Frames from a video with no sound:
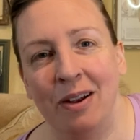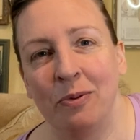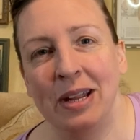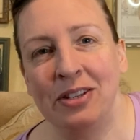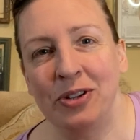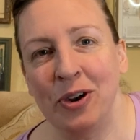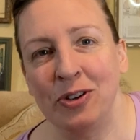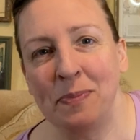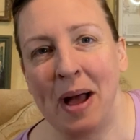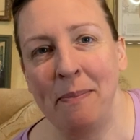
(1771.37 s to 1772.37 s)

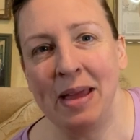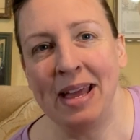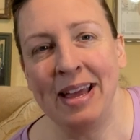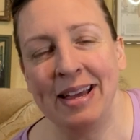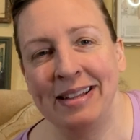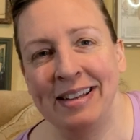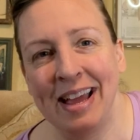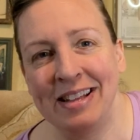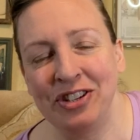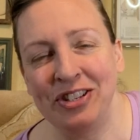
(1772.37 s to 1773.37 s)
research by me
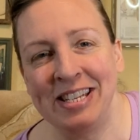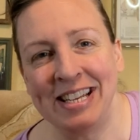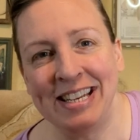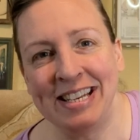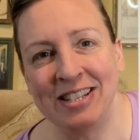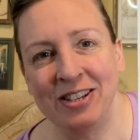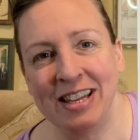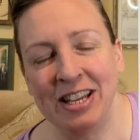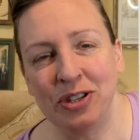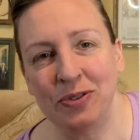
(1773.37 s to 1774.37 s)
and just digging into the
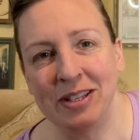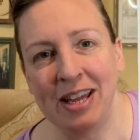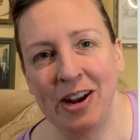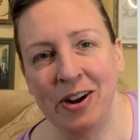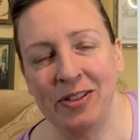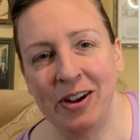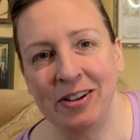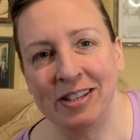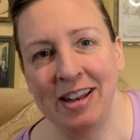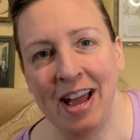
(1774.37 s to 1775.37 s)
history there. There
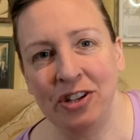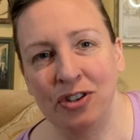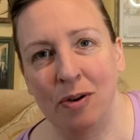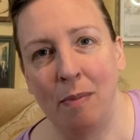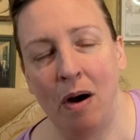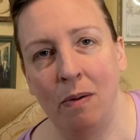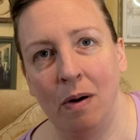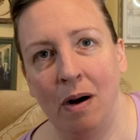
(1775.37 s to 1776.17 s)
is a national